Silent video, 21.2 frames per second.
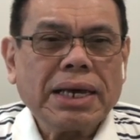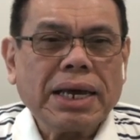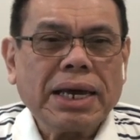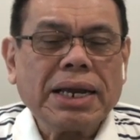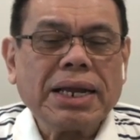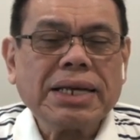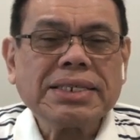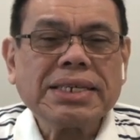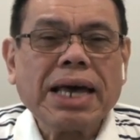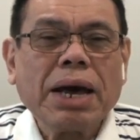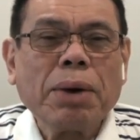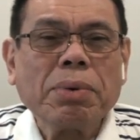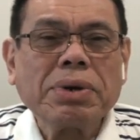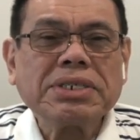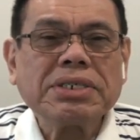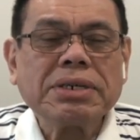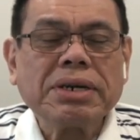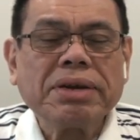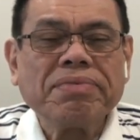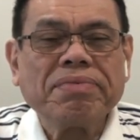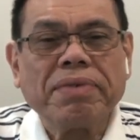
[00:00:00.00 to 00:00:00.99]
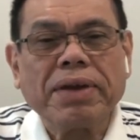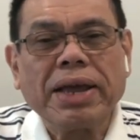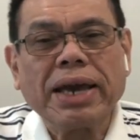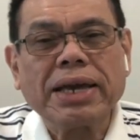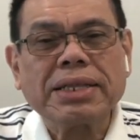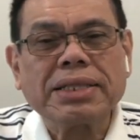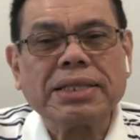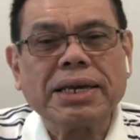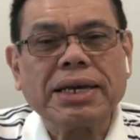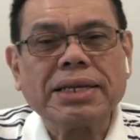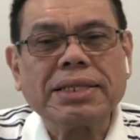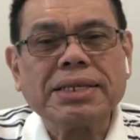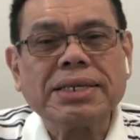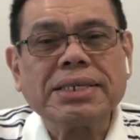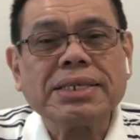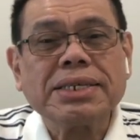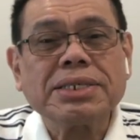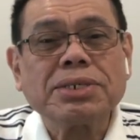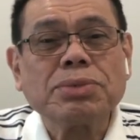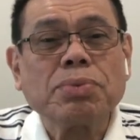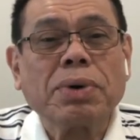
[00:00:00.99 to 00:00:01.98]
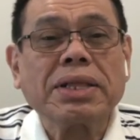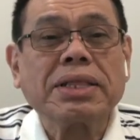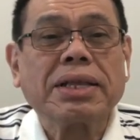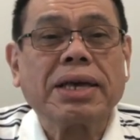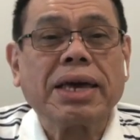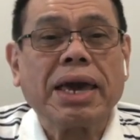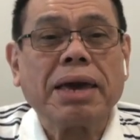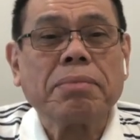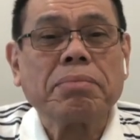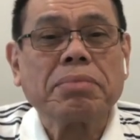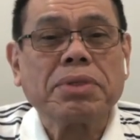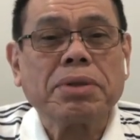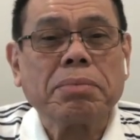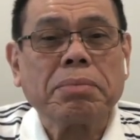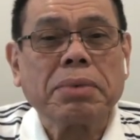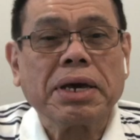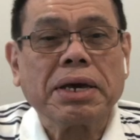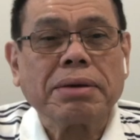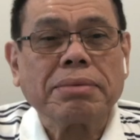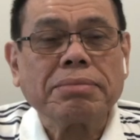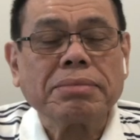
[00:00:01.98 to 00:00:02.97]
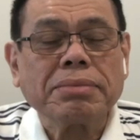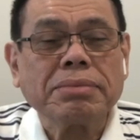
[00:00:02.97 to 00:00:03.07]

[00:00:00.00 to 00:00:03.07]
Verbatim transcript: And as I was reflecting, this is what came to me.